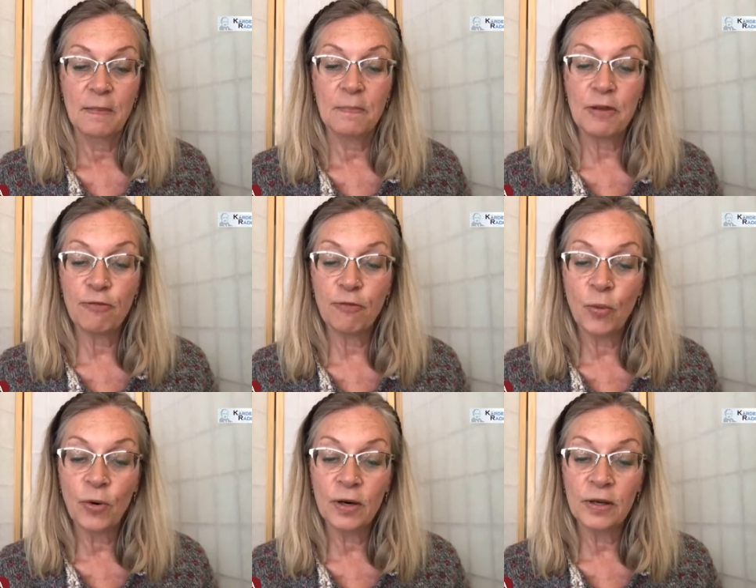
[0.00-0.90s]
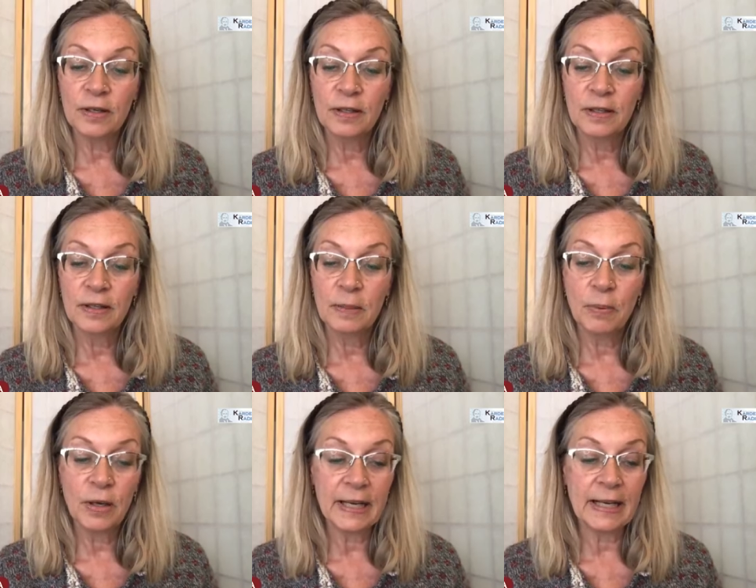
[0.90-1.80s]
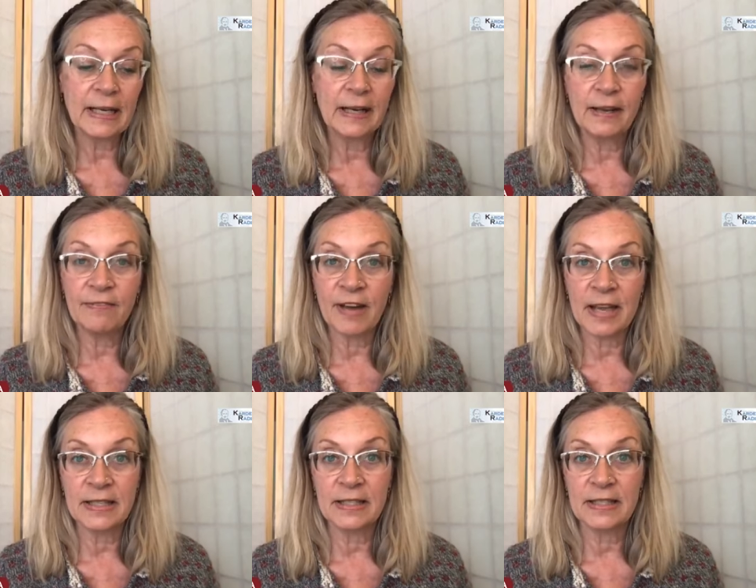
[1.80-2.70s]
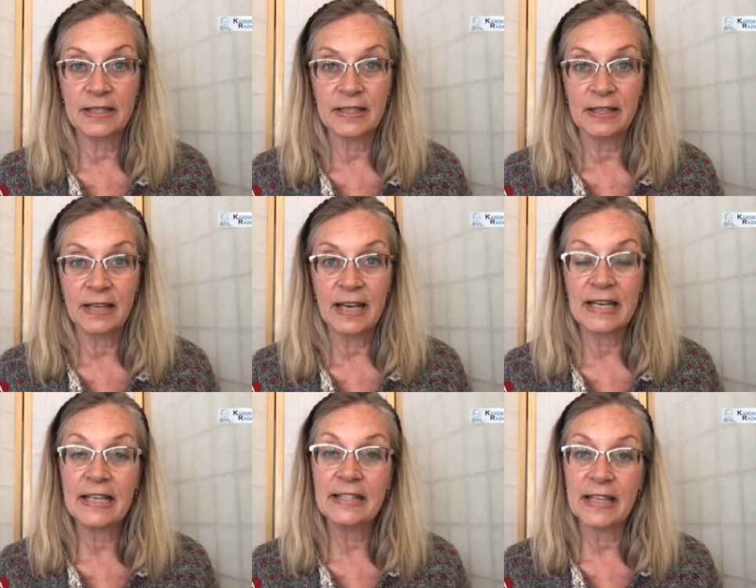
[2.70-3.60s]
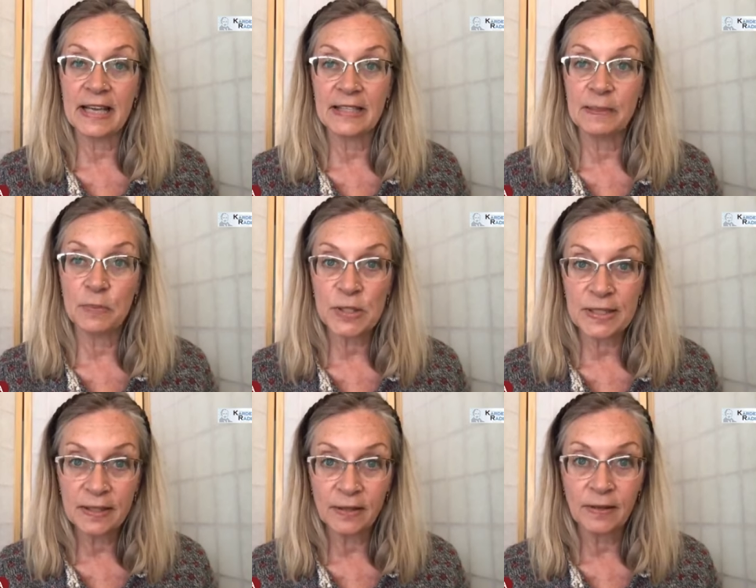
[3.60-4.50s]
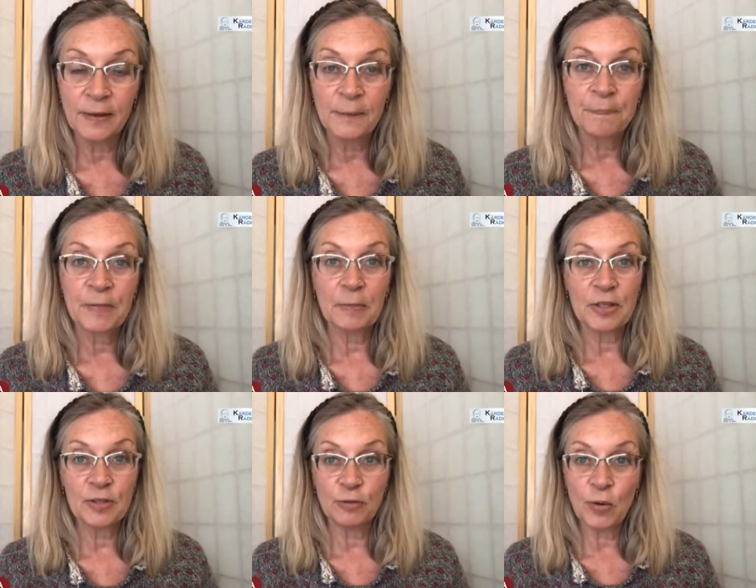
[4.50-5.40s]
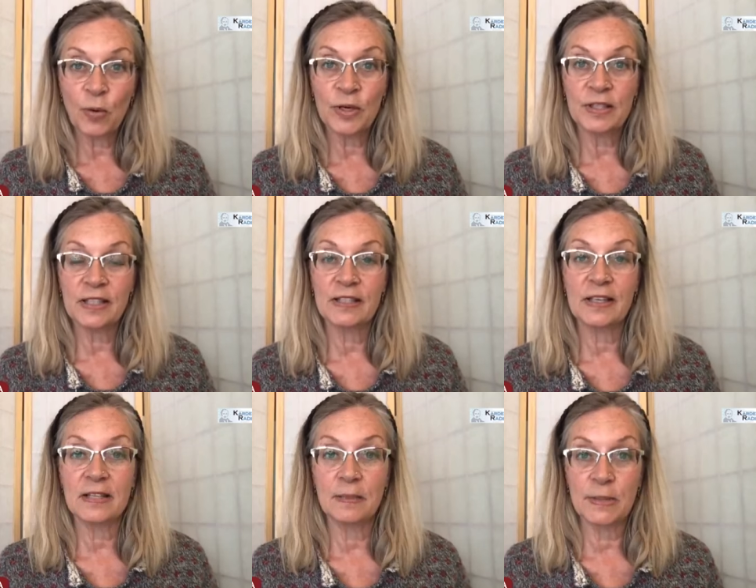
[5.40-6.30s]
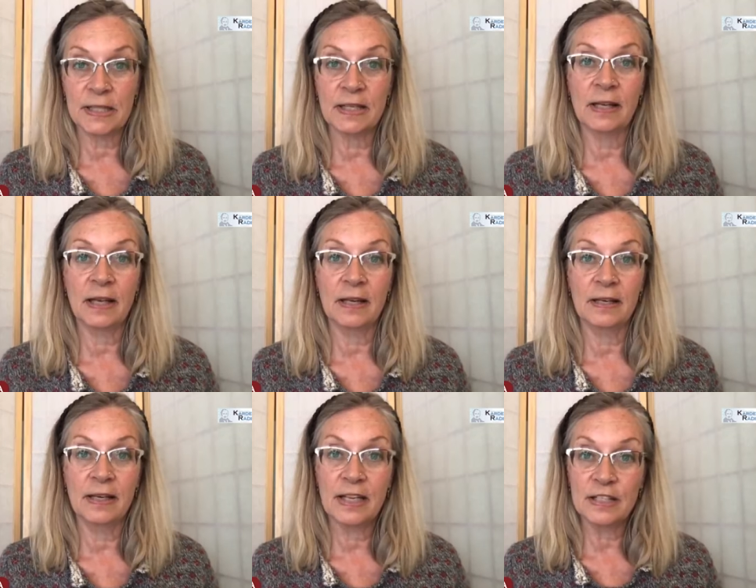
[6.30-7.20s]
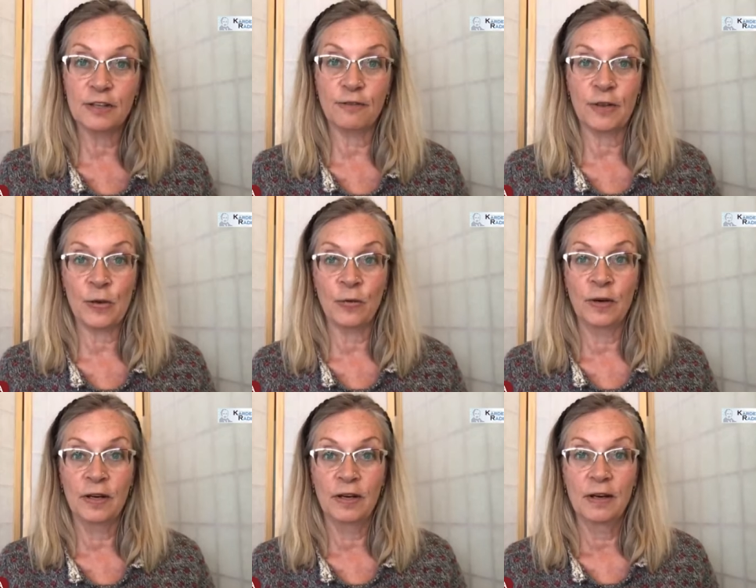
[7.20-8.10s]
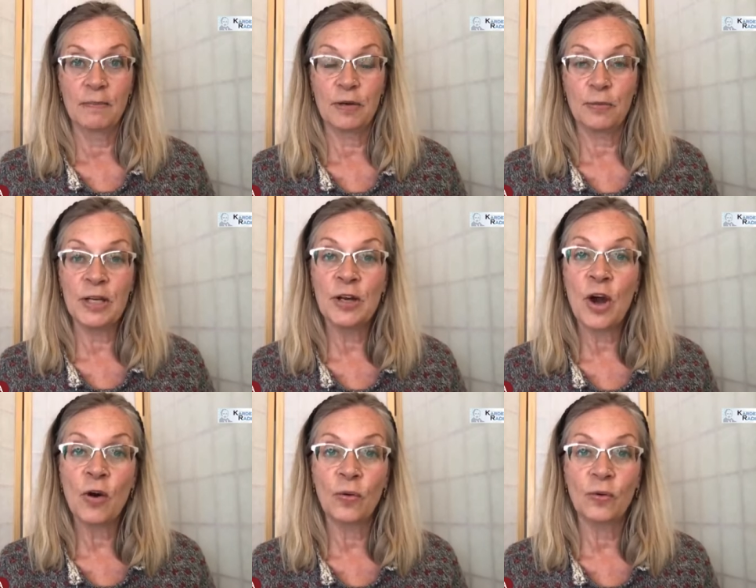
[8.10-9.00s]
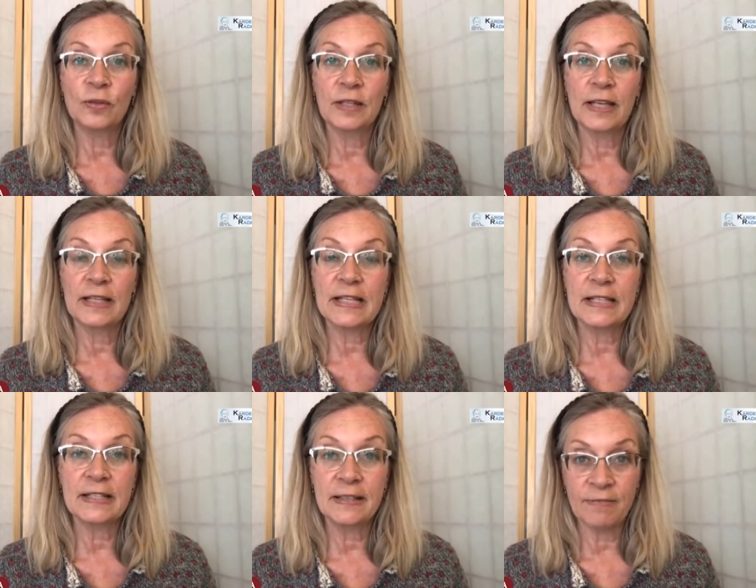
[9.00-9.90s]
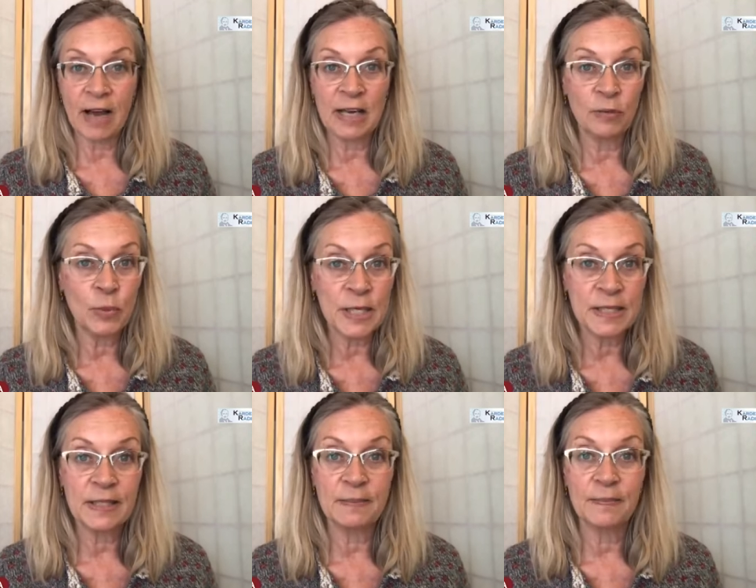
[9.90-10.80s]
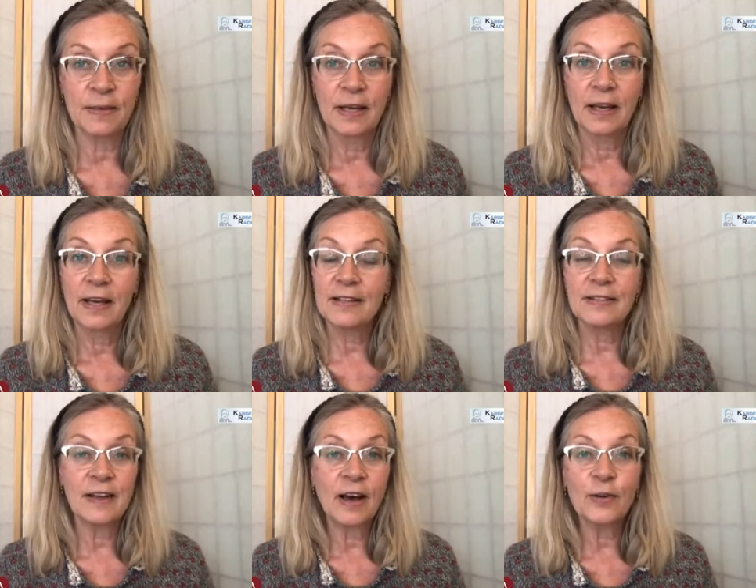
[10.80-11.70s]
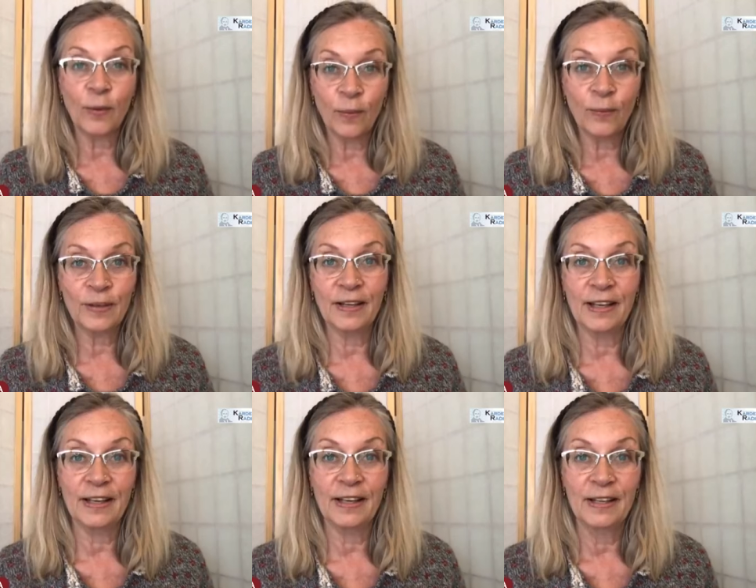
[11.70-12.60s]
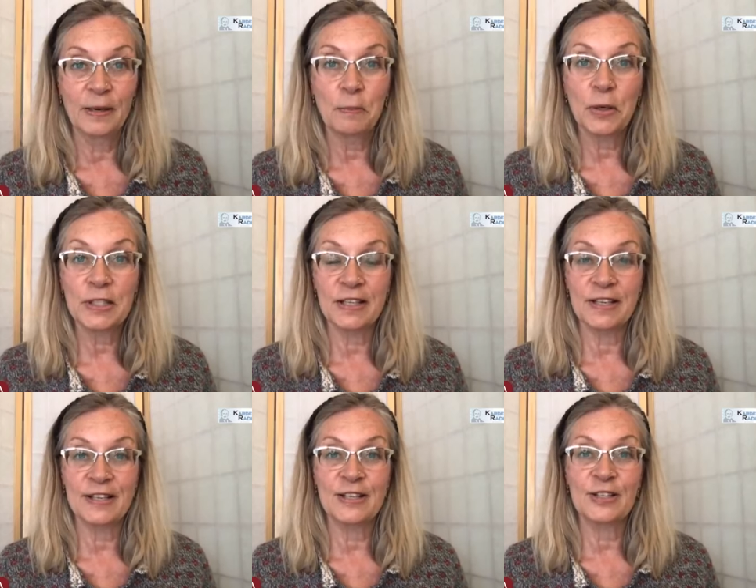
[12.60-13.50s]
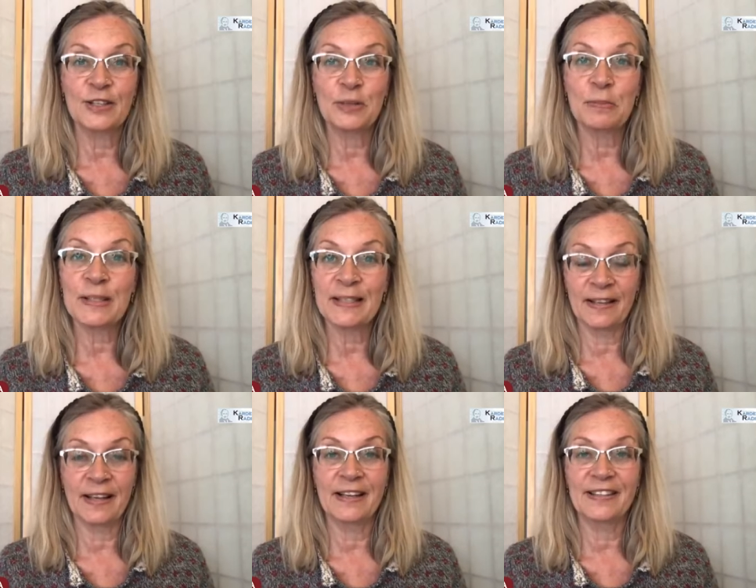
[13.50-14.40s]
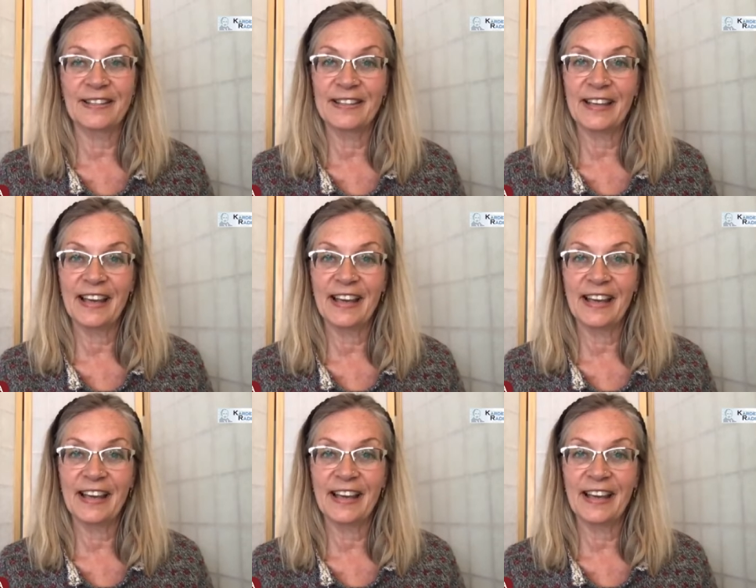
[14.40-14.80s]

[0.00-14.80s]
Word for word: before the political events. And he says in Brazil, because of course this is a Brazilian interview, but we know that this is divine wisdom. It's not only pertinent to Brazilians,